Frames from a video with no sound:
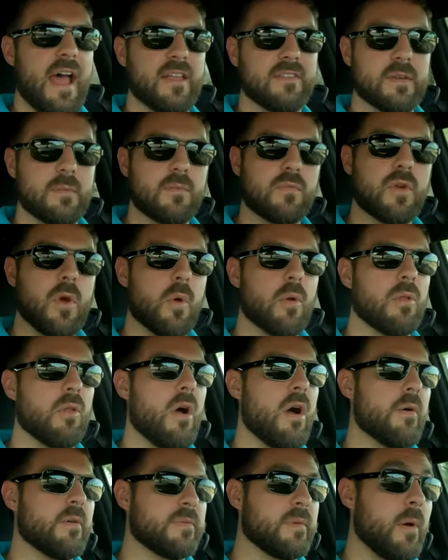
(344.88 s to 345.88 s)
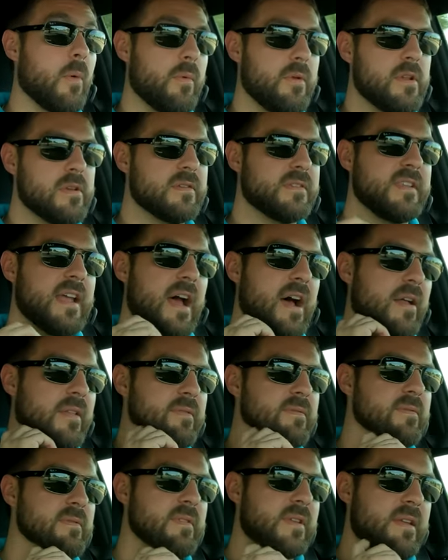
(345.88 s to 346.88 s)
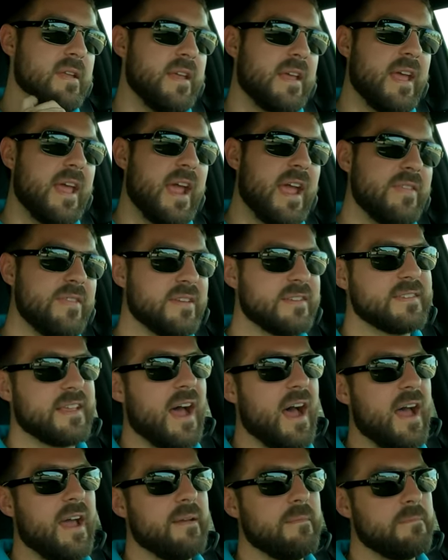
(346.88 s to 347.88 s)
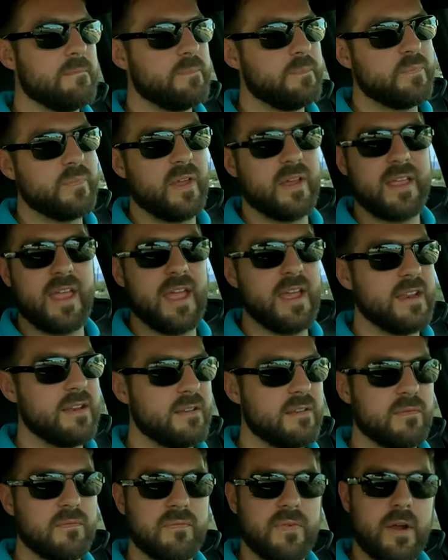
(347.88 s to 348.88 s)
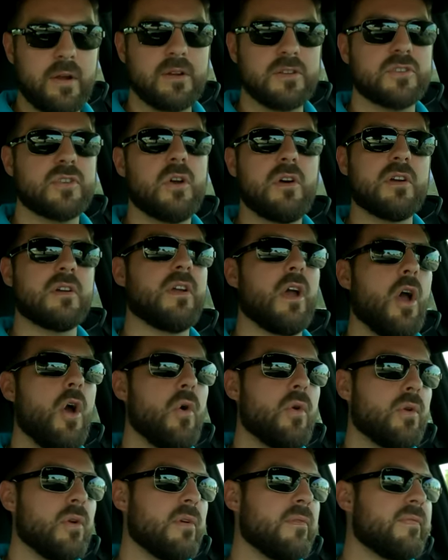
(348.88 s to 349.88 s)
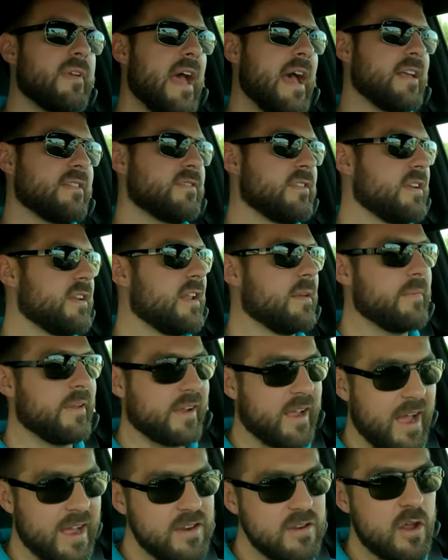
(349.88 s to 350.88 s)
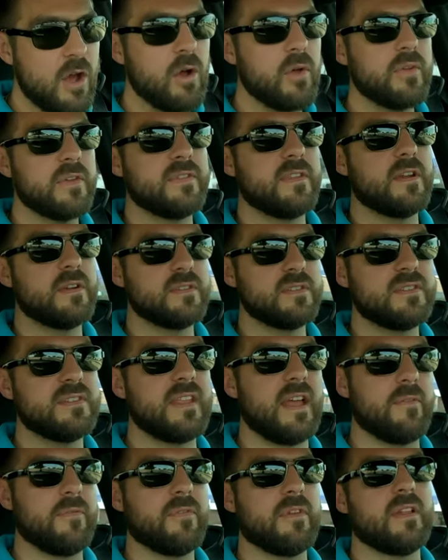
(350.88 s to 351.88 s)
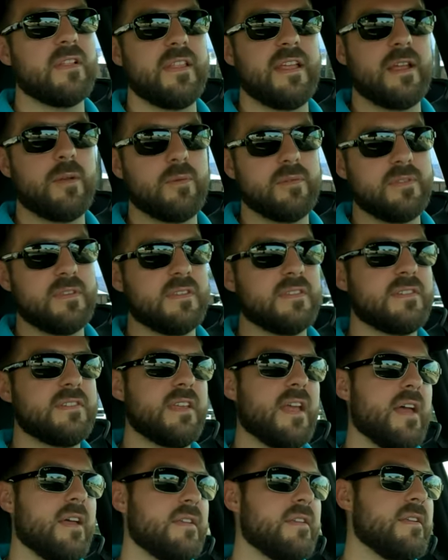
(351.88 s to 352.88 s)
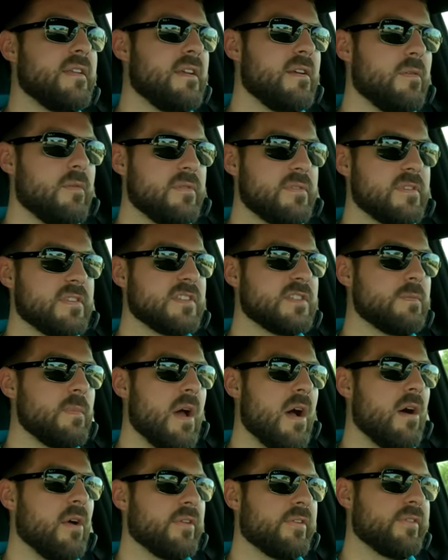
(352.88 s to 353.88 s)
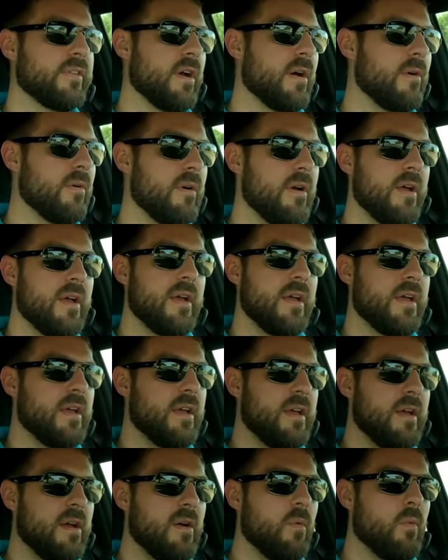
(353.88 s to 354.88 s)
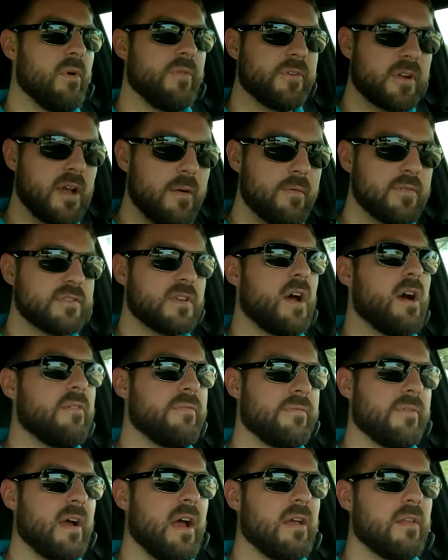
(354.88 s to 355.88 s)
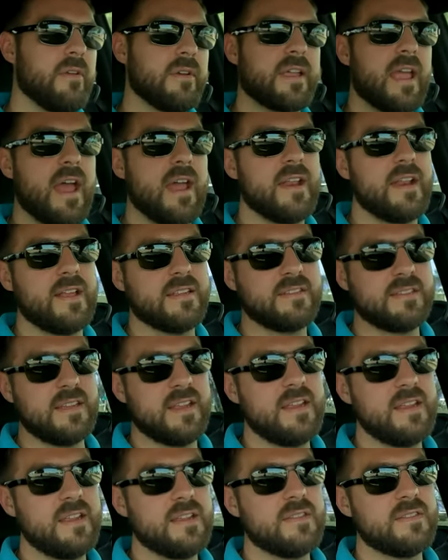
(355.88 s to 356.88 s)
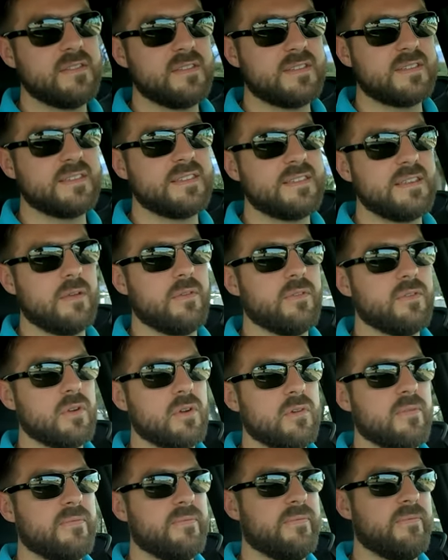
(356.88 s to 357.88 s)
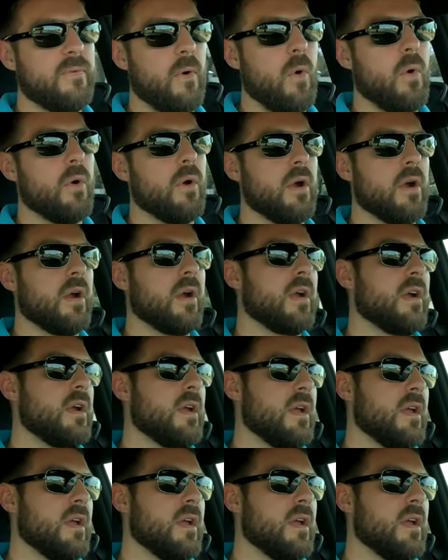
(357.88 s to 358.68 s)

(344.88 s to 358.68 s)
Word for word: as I'm going along with my windows down. And this time, again, very strong odor of gasoline. I'm like, I know that there's definitely a leak with this, sound, with this smell. So with the covers off. I look at it and I see the cylinder four